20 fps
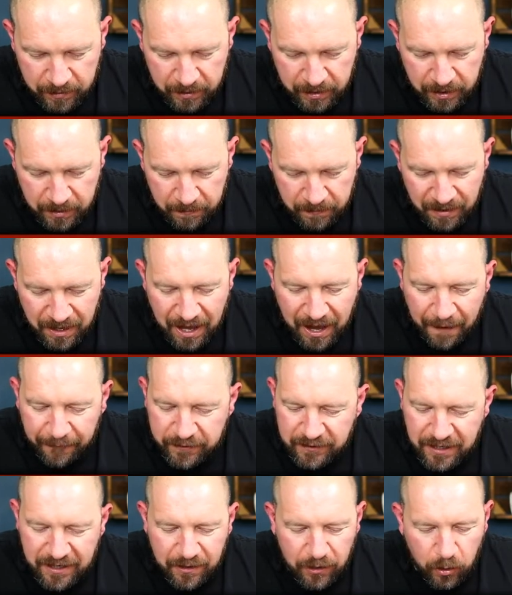Um, I've
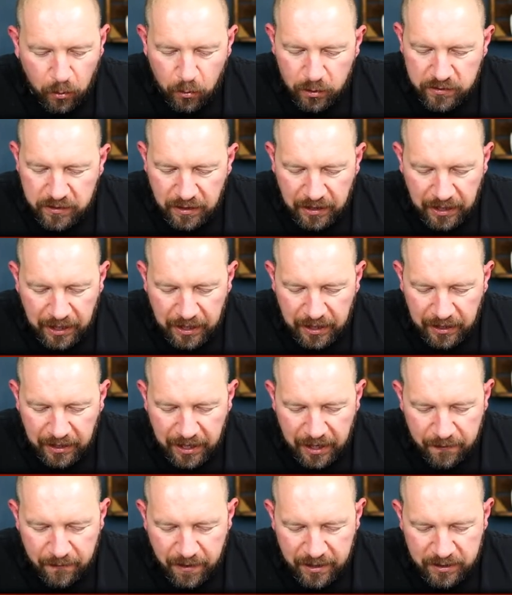seen loads of like
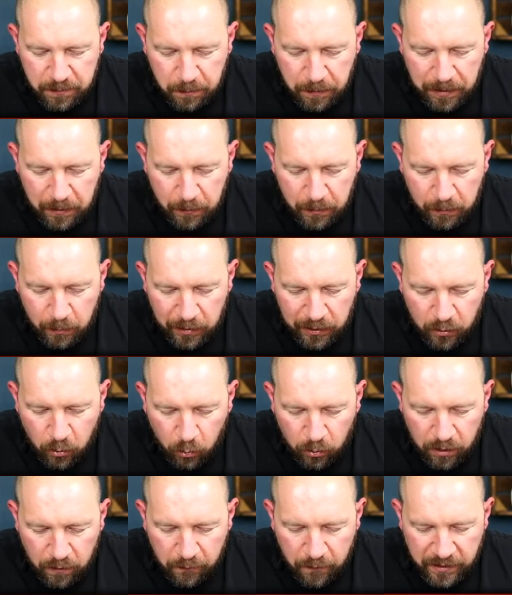live acts, but with
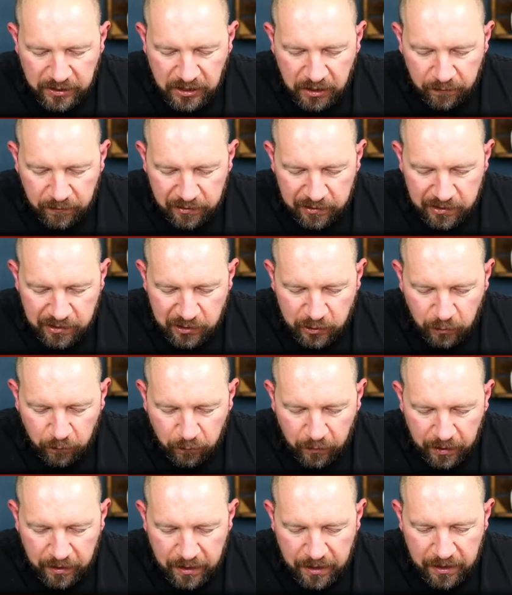going to festivals and
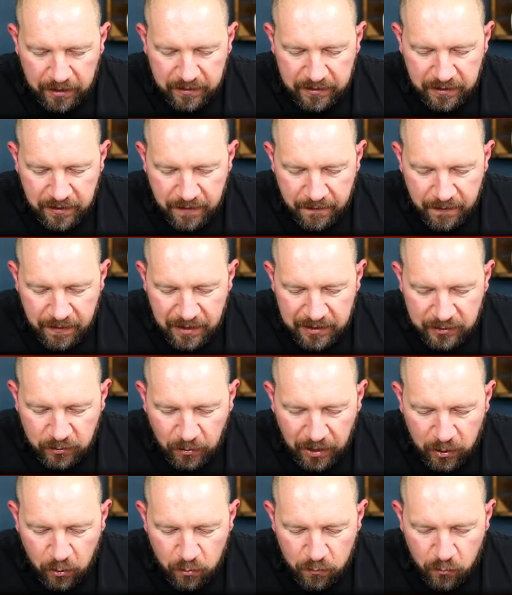stuff like that.
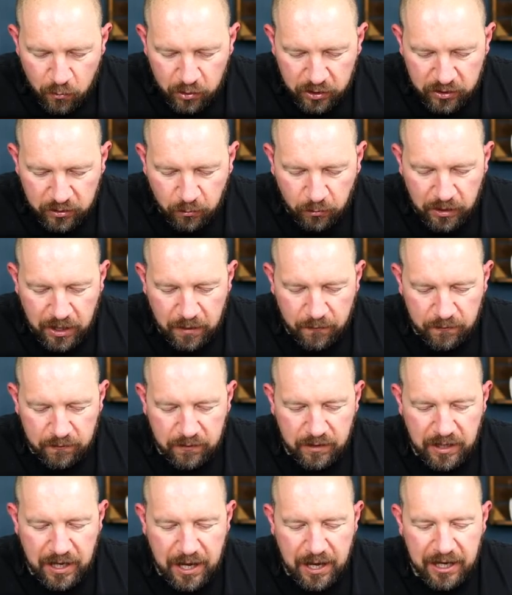So I almost don't
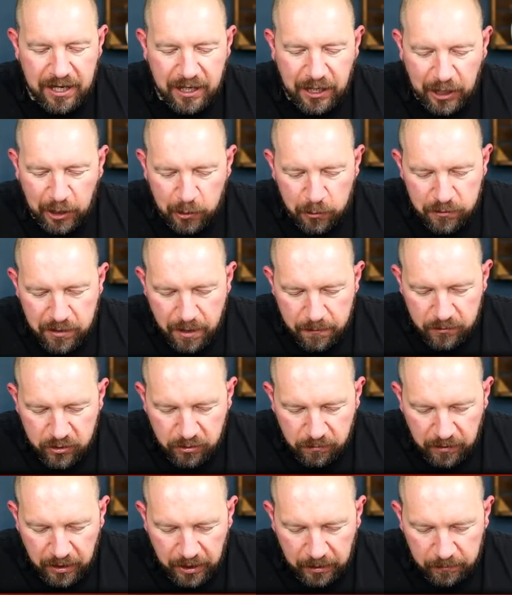even uh, include them
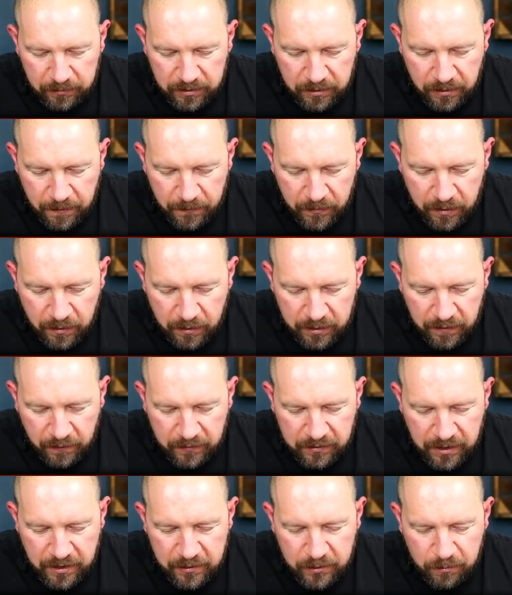sometimes, because
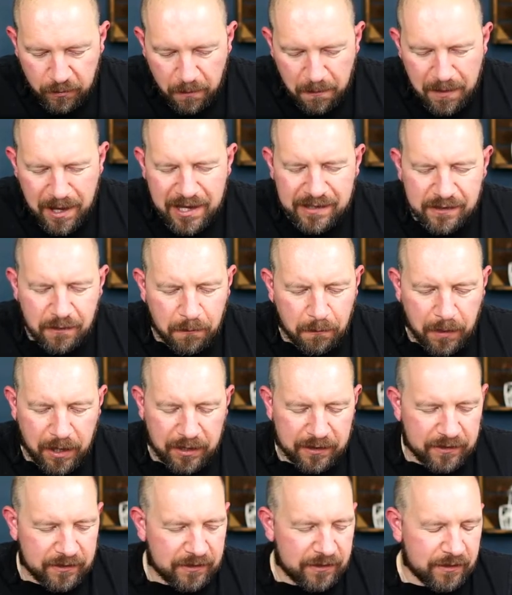I've seen some amazing
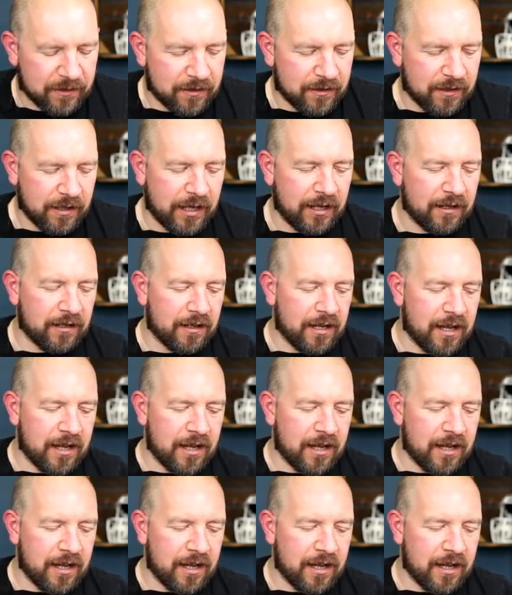bands like.